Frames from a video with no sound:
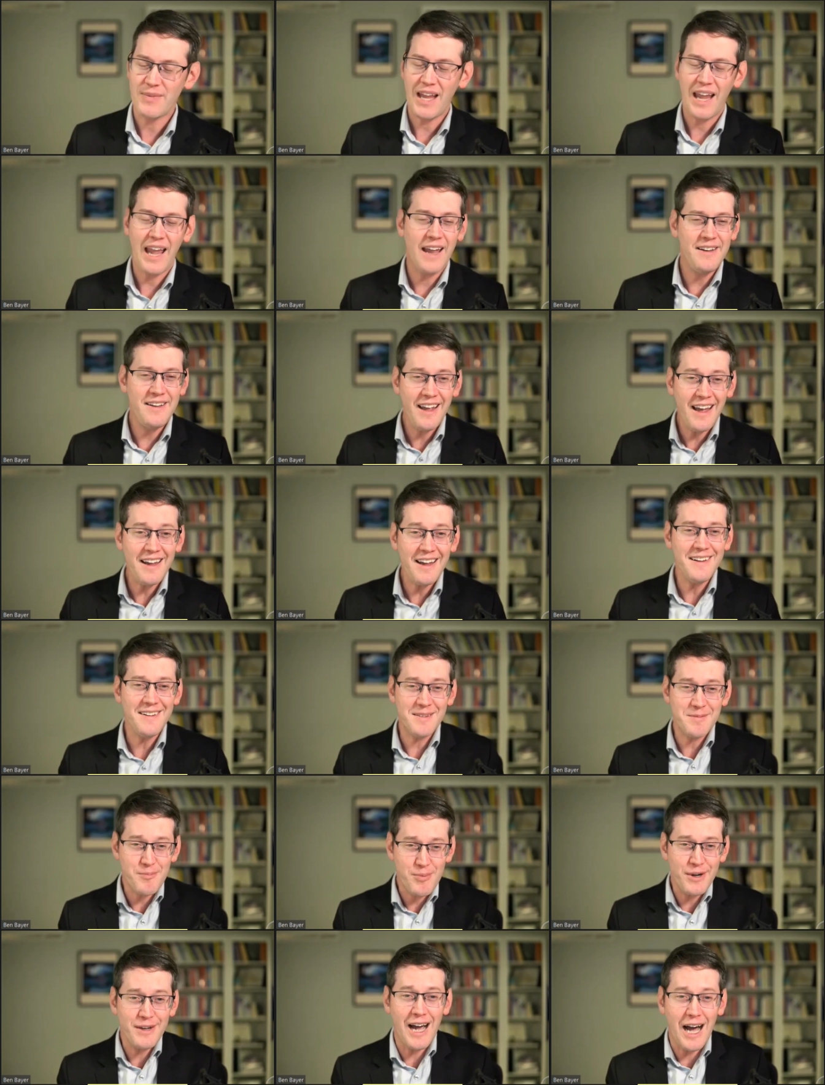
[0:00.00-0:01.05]
And yet it's
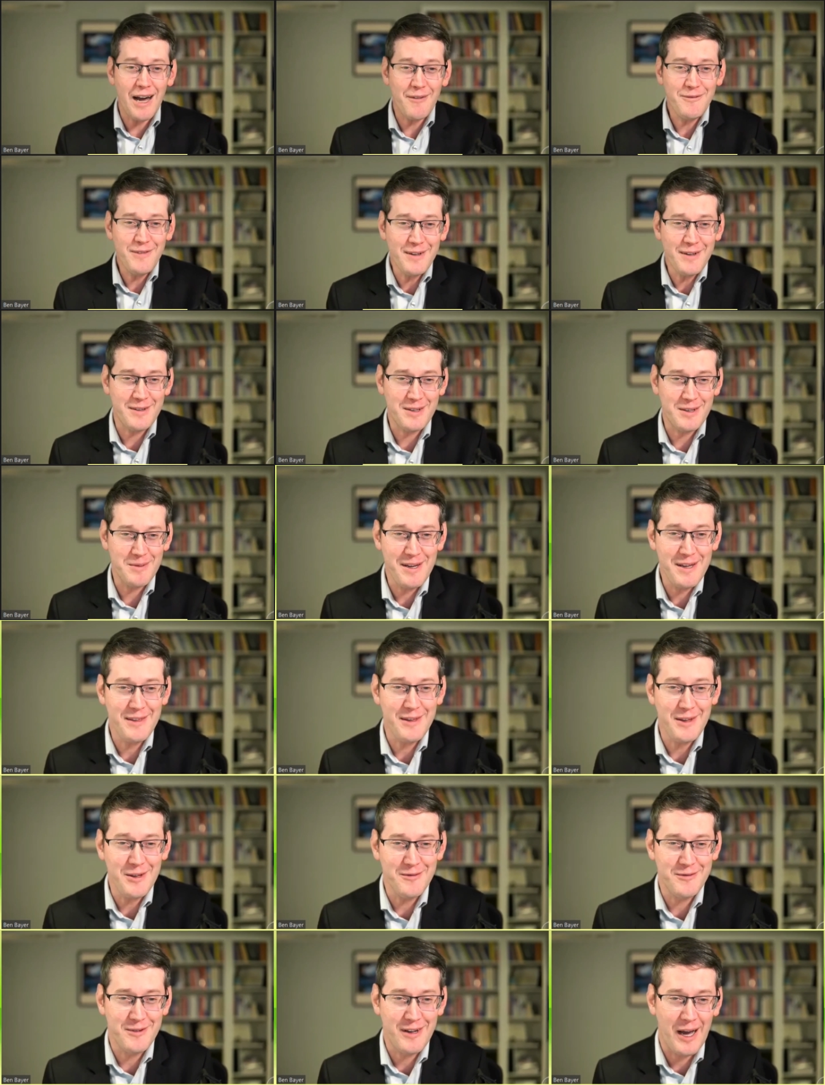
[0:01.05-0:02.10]
pretty obvious to me that
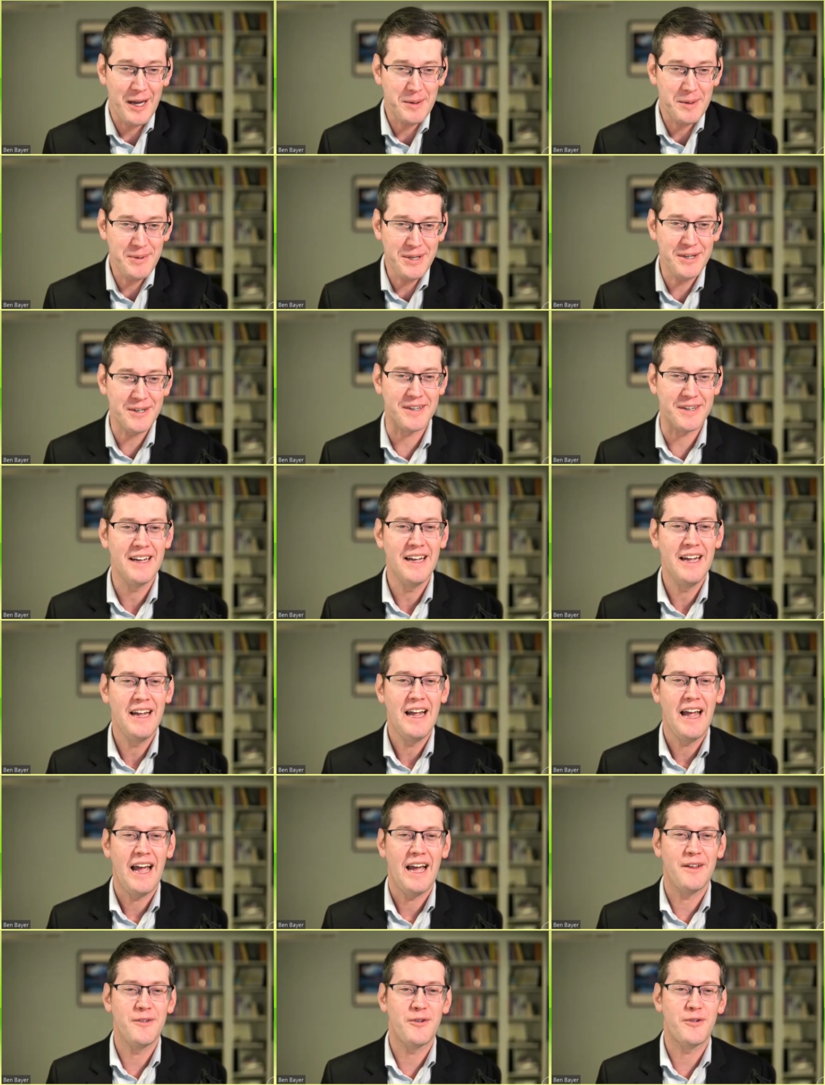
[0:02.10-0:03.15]
you've got a beard.
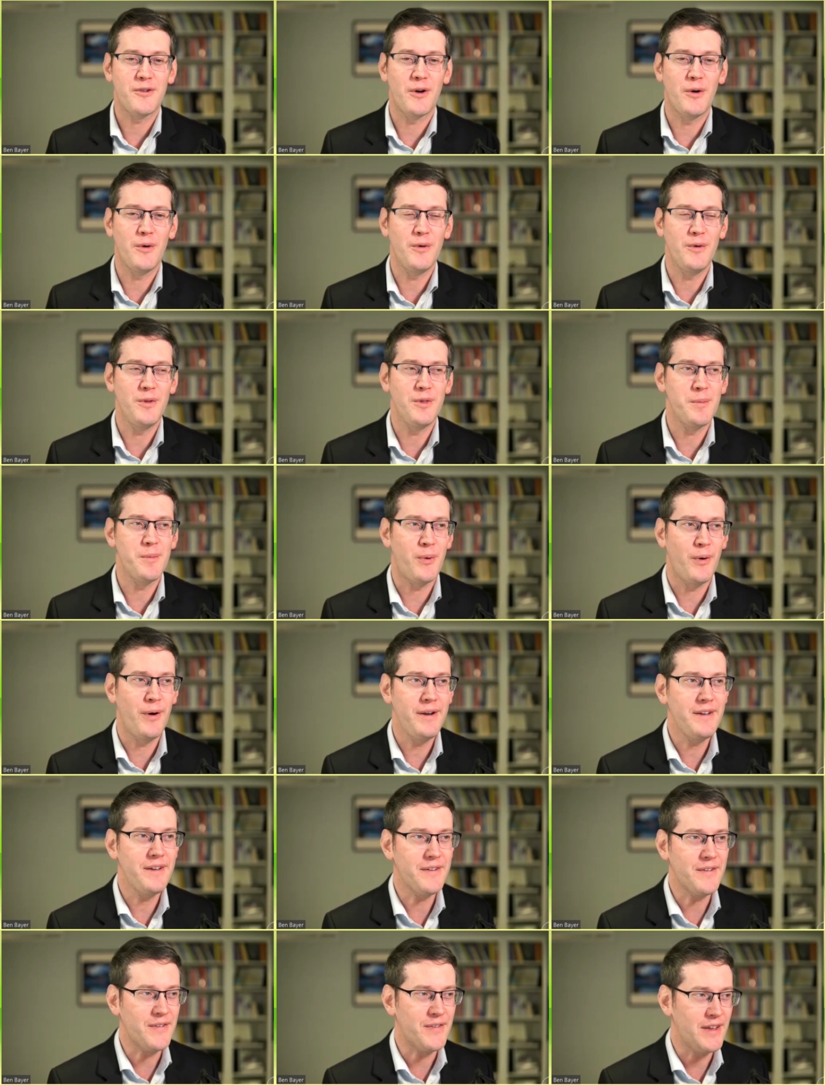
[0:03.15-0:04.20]
And so the point
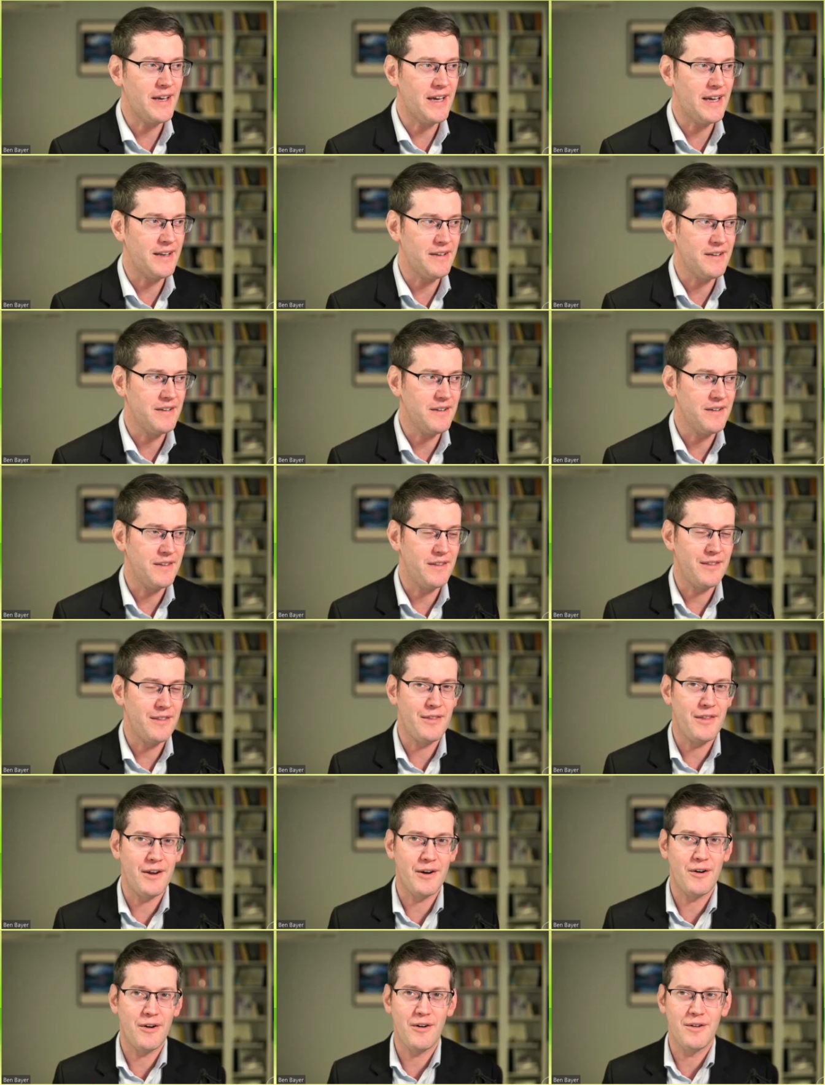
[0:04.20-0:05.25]
is that
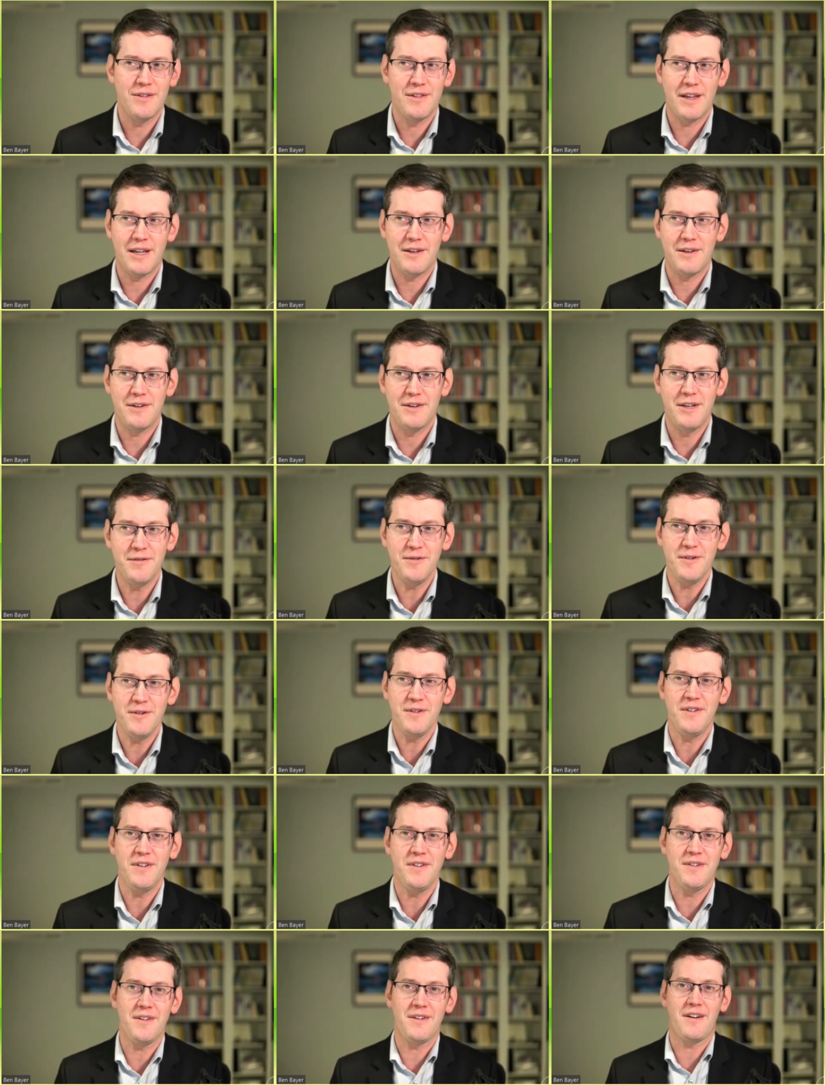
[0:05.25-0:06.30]
that
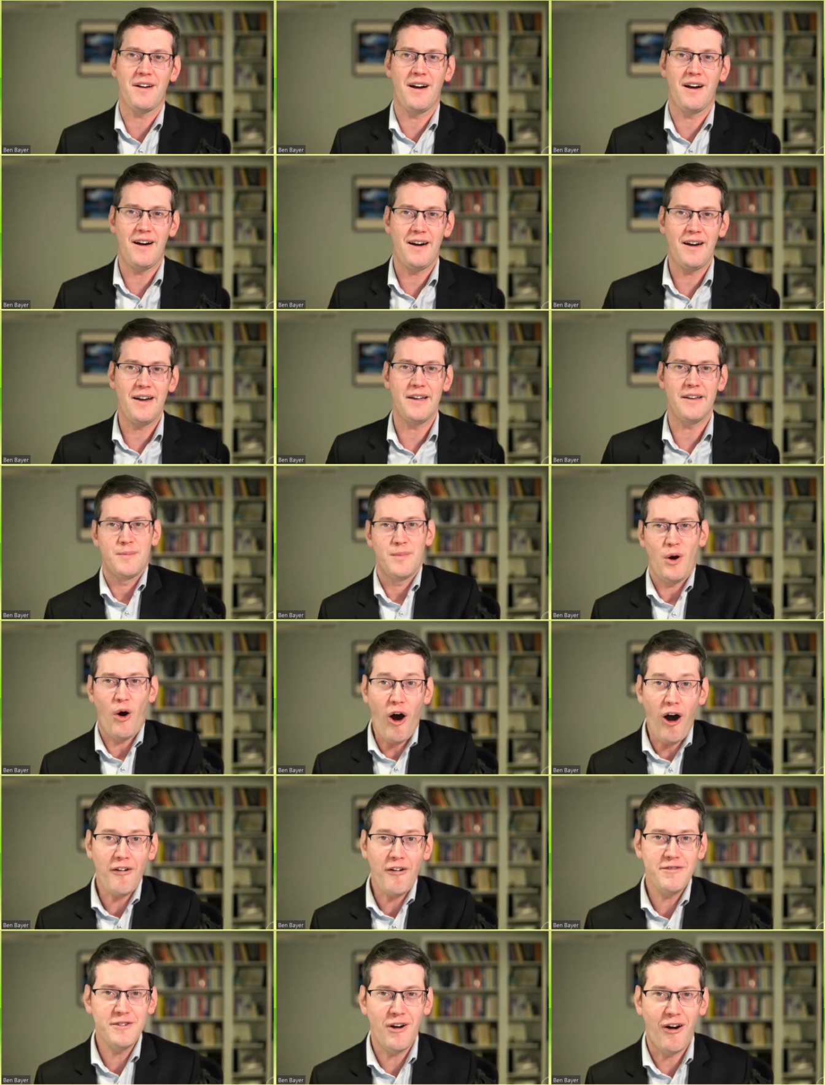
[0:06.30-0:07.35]
differences in kind often